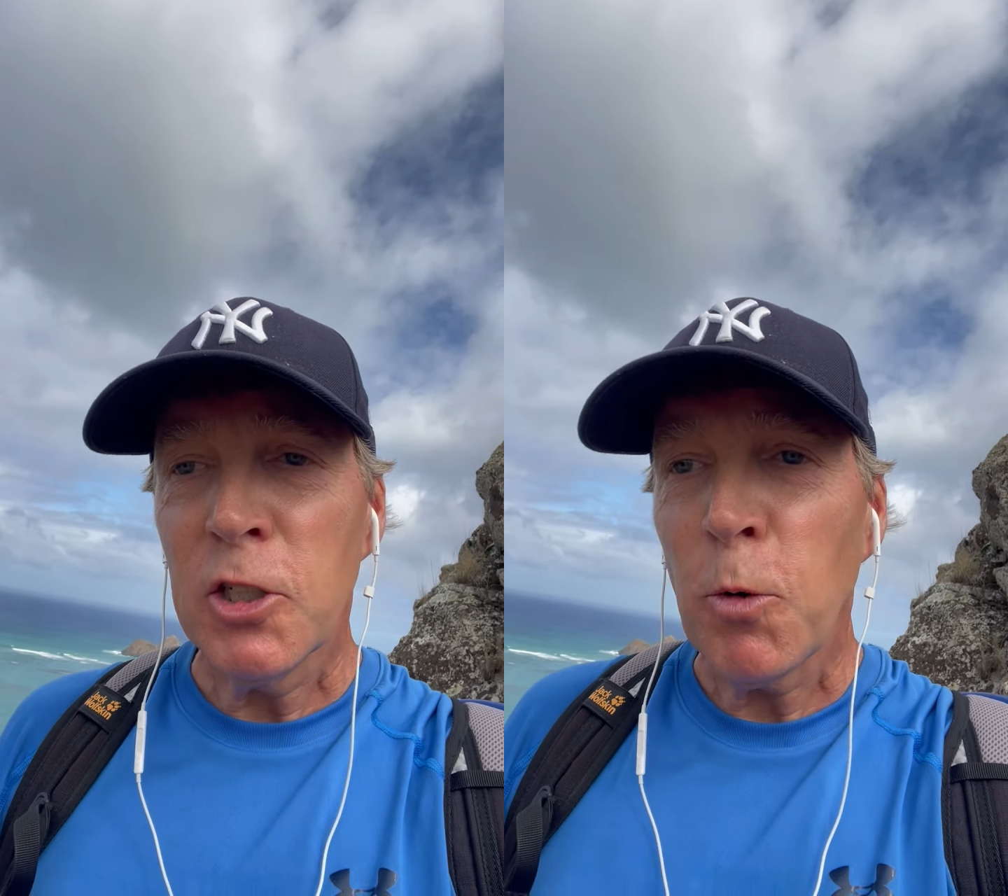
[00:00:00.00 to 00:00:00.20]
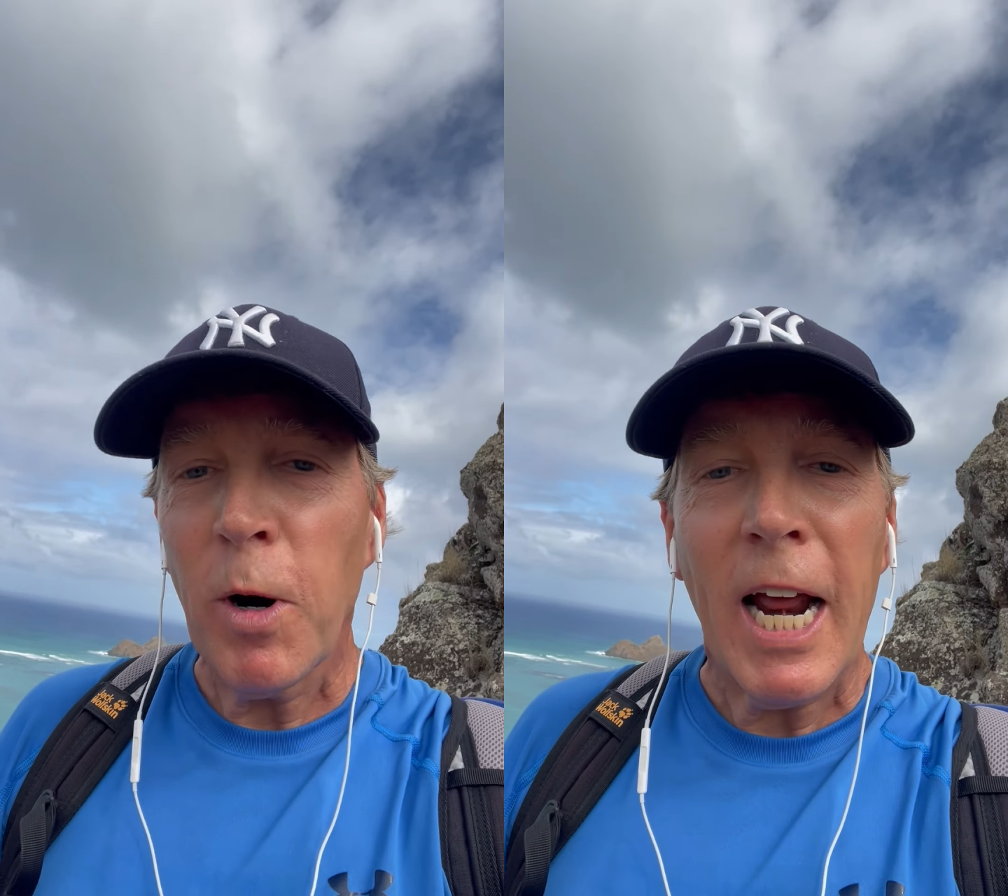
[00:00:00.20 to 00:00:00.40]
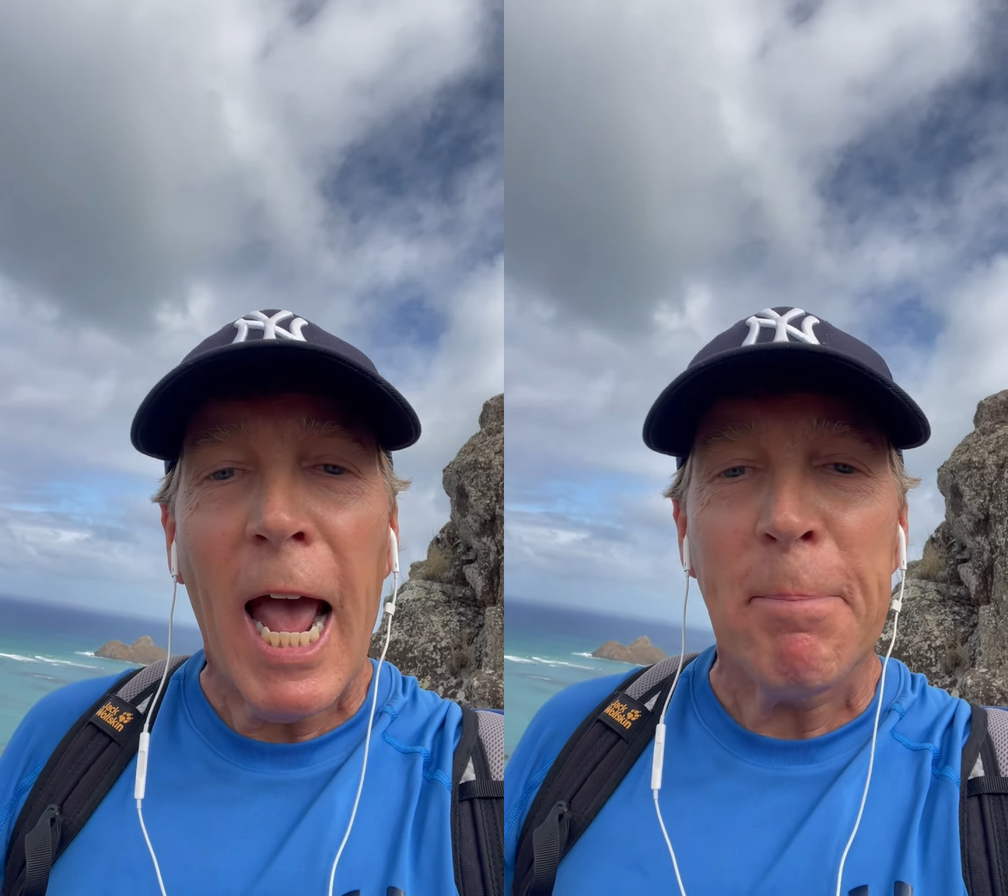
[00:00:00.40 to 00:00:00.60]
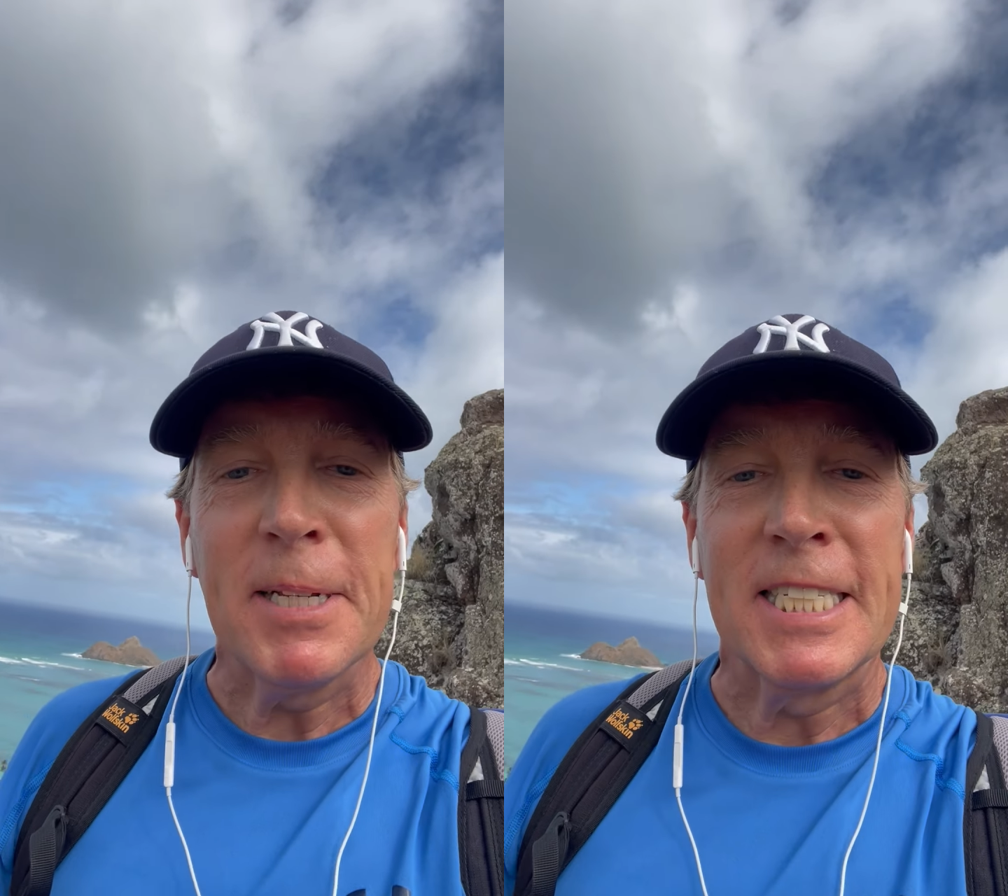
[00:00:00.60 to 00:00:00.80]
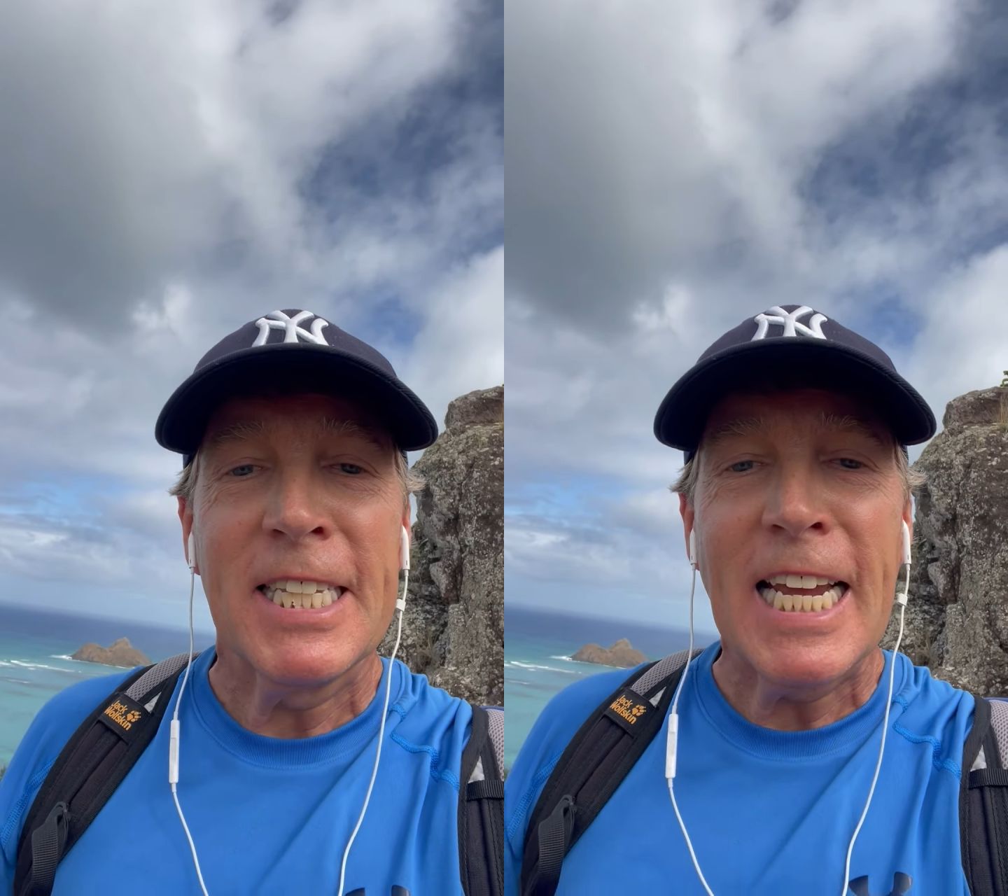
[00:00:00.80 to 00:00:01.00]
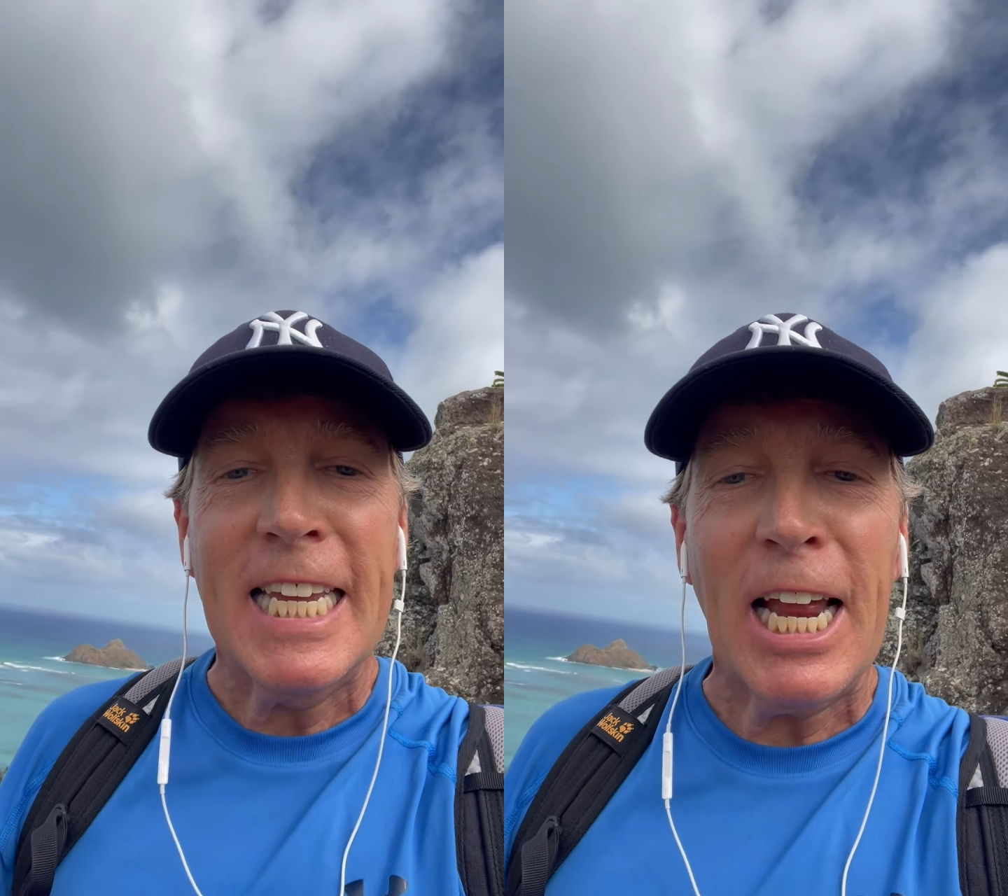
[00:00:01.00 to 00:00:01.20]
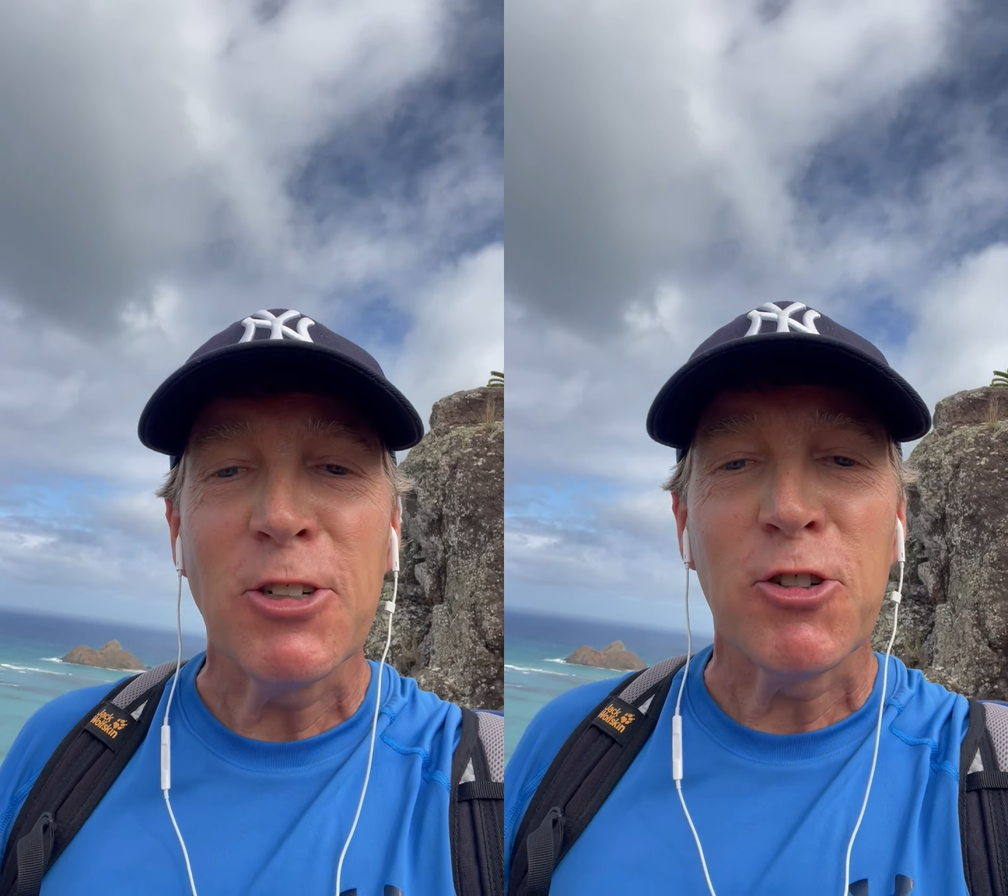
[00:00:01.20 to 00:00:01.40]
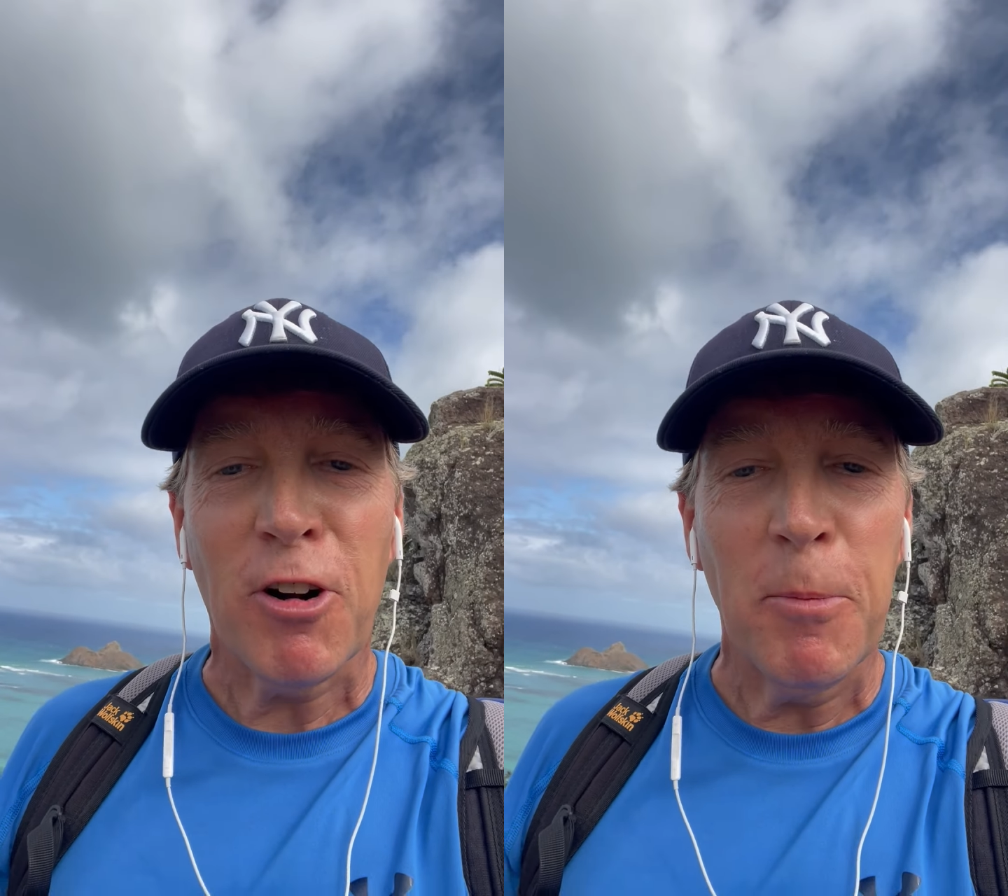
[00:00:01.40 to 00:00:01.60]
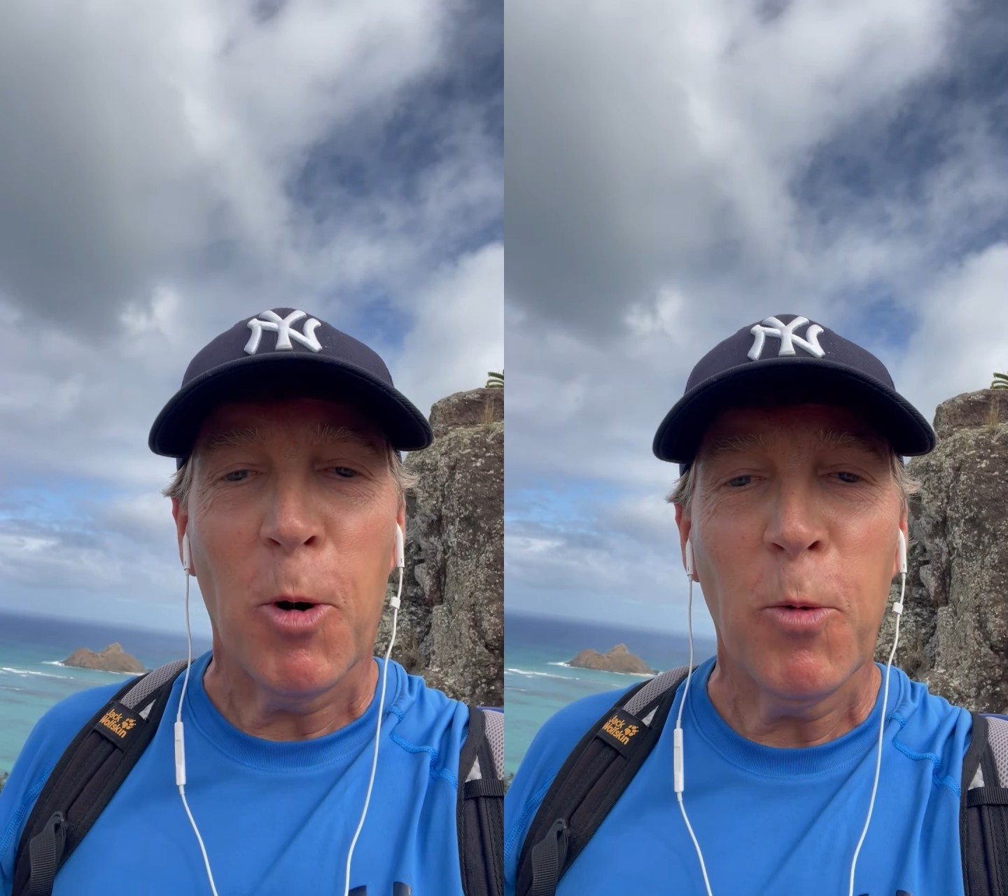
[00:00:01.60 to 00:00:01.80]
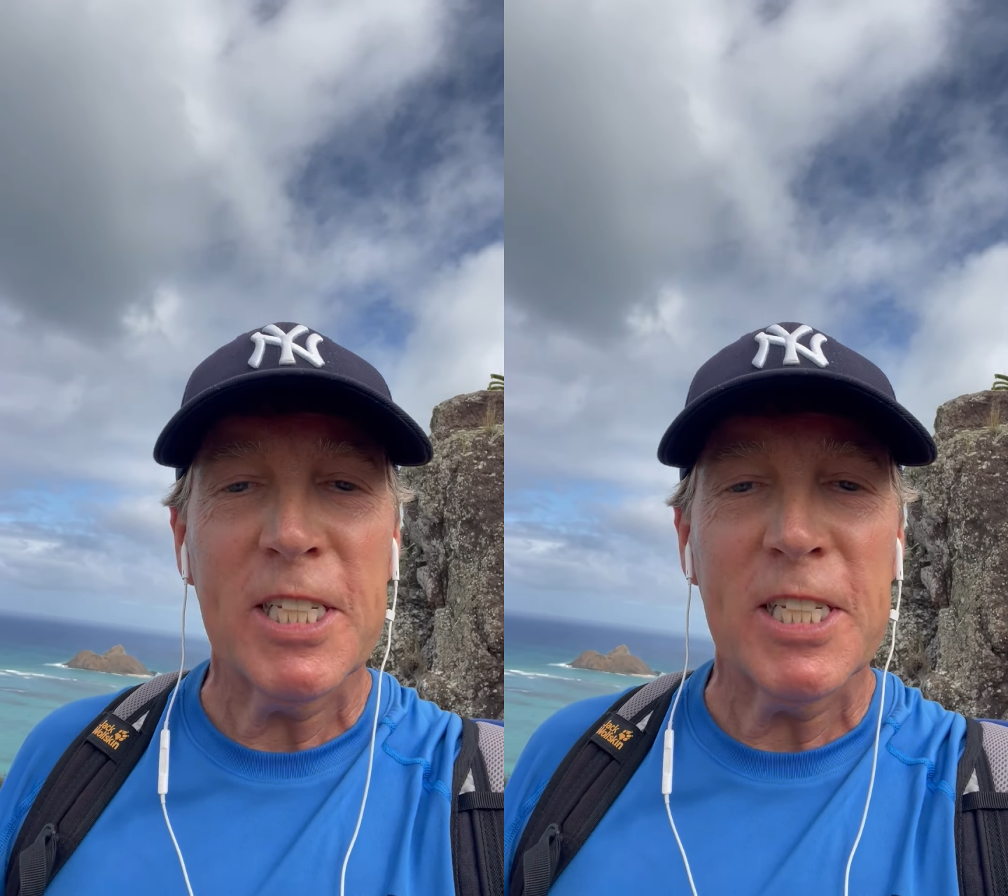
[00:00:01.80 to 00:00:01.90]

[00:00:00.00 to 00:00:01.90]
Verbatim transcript: So what happens? They get in trouble.